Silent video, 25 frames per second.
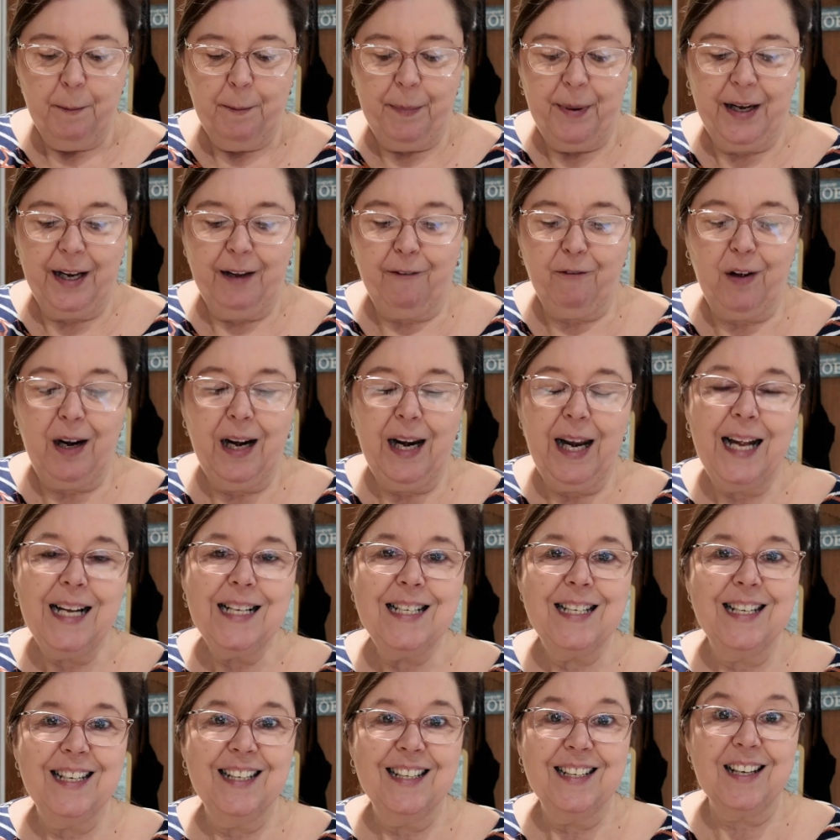But if I
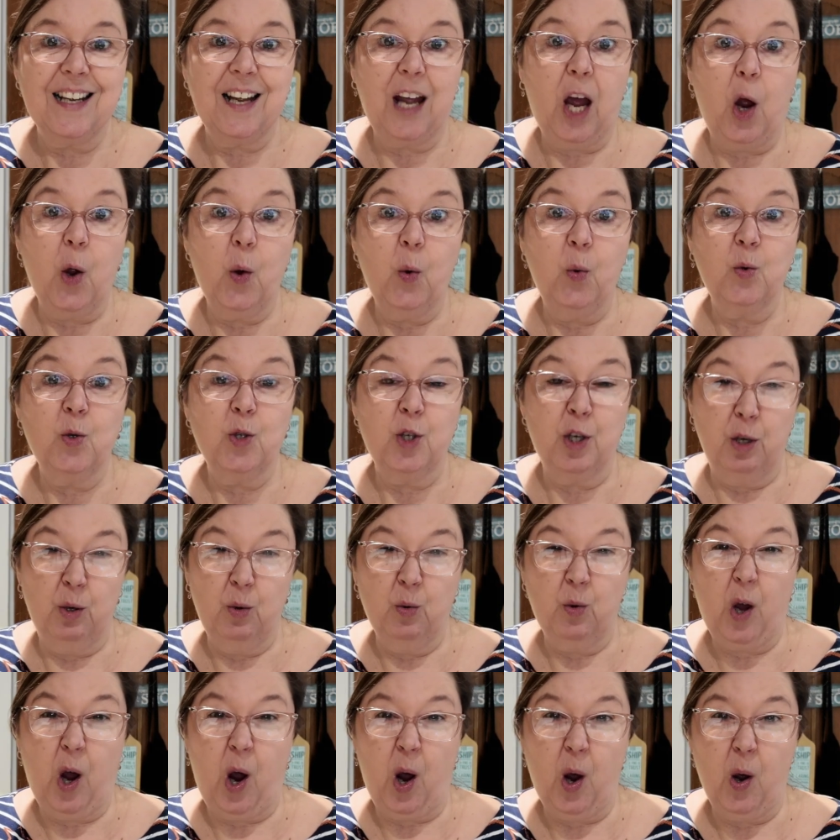let it go
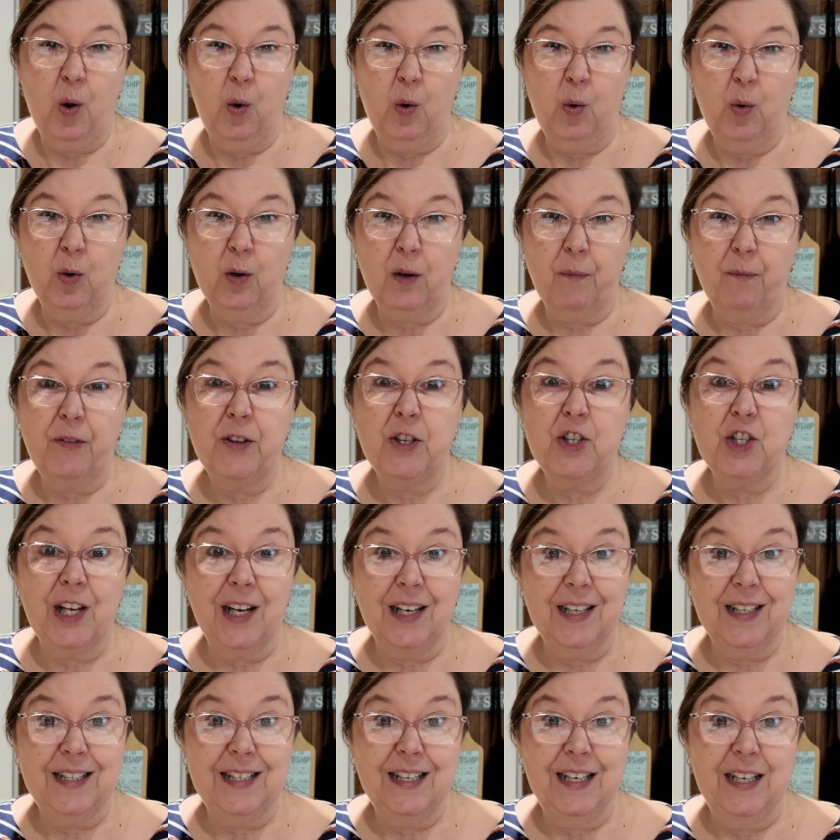too cold, the
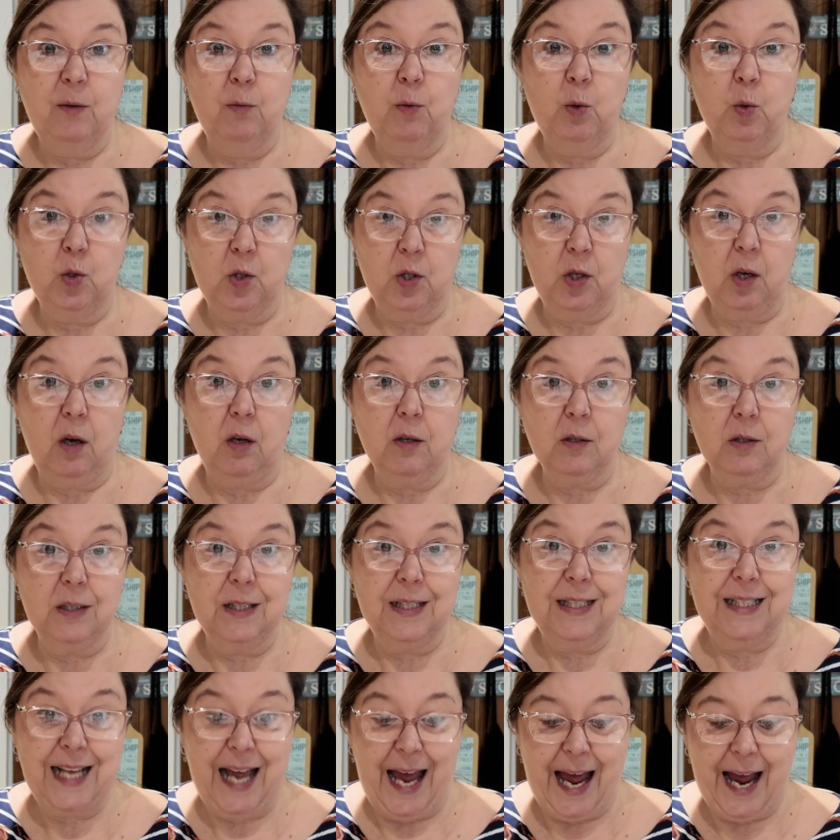gelatine will start
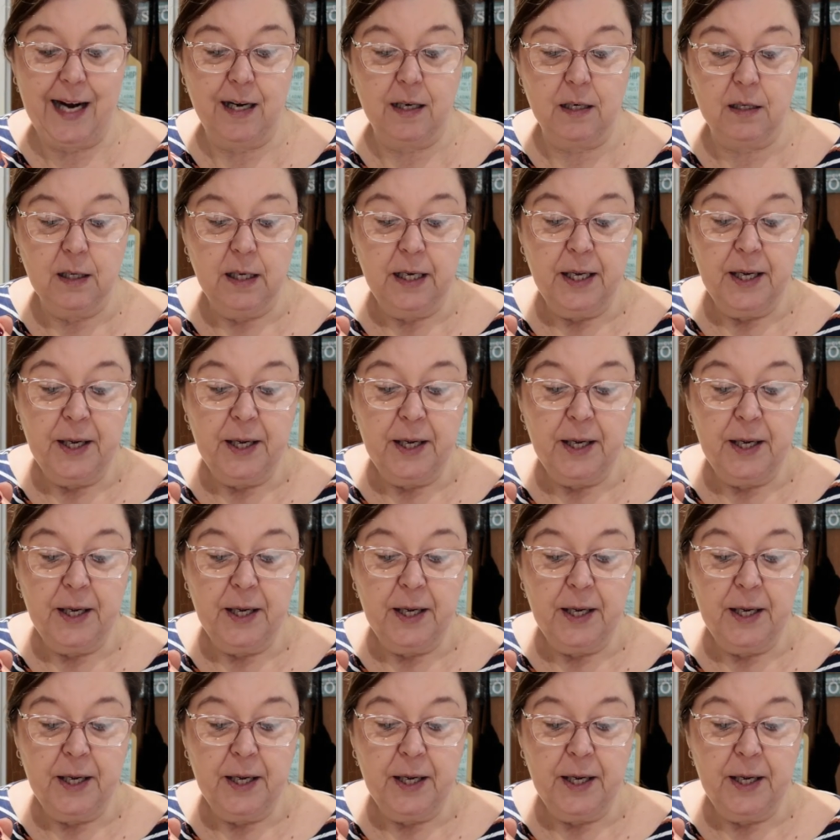to set.